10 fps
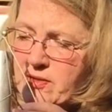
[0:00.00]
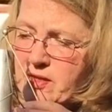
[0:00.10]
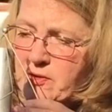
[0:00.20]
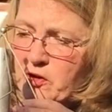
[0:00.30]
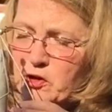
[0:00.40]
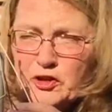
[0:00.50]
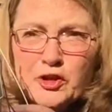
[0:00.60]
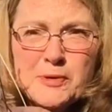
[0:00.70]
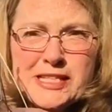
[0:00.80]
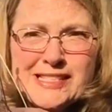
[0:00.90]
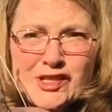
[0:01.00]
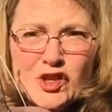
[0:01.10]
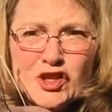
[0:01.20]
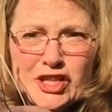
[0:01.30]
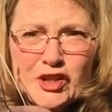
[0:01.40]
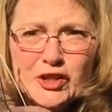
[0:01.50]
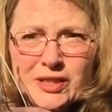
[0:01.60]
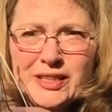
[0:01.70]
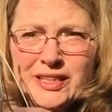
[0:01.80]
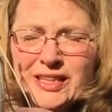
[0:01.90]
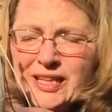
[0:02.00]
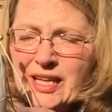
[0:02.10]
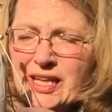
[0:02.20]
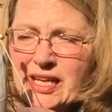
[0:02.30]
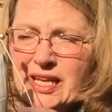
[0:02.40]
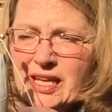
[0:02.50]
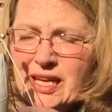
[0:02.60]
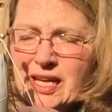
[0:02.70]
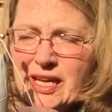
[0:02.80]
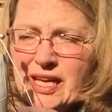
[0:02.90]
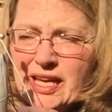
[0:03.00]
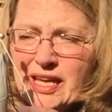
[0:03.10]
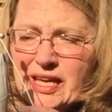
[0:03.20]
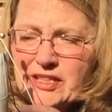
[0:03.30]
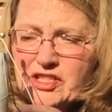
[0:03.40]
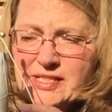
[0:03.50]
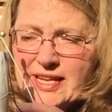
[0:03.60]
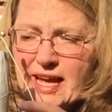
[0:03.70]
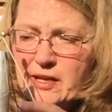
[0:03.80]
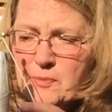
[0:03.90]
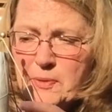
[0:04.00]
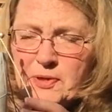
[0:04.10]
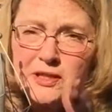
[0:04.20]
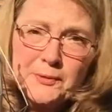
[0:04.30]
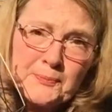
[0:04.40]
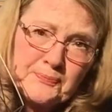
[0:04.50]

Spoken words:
that are a little bit sturdier, and just hang them up here.